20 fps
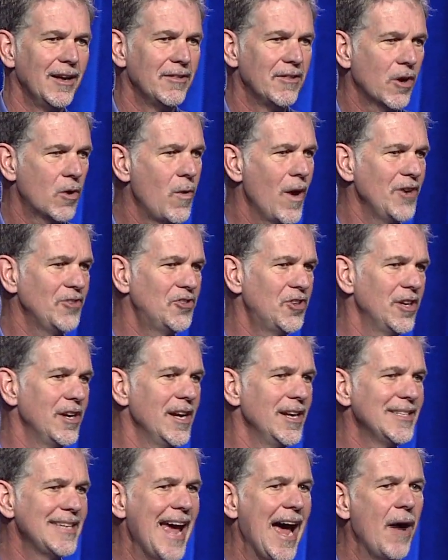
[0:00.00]
The question
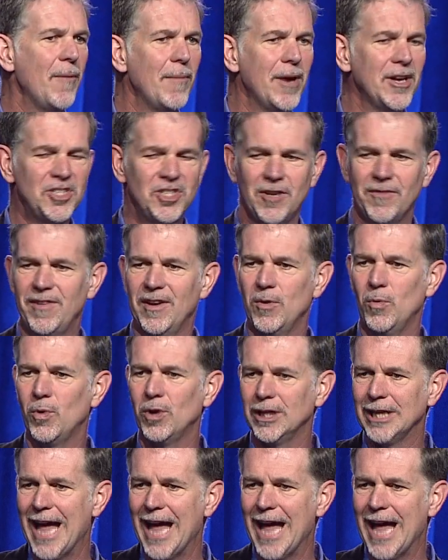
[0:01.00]
is, how much of it will